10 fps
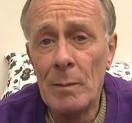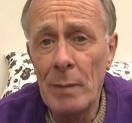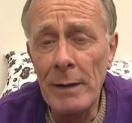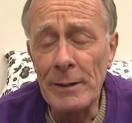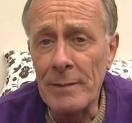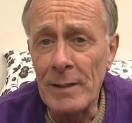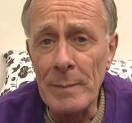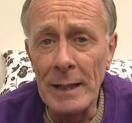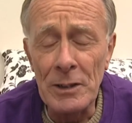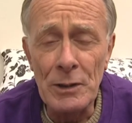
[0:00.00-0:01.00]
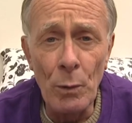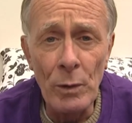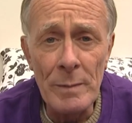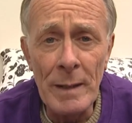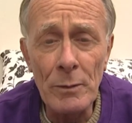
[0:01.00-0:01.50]
Pirate FM had a
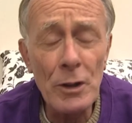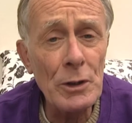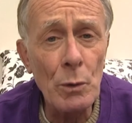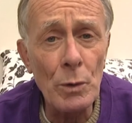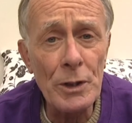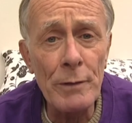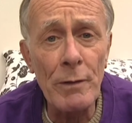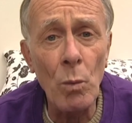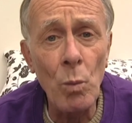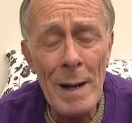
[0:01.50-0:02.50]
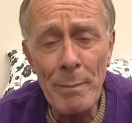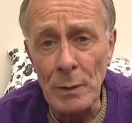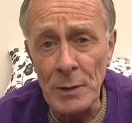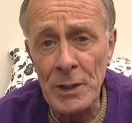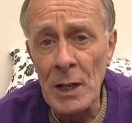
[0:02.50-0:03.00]
story about the sorts of
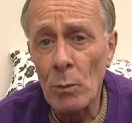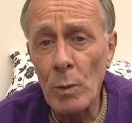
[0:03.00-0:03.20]
weapons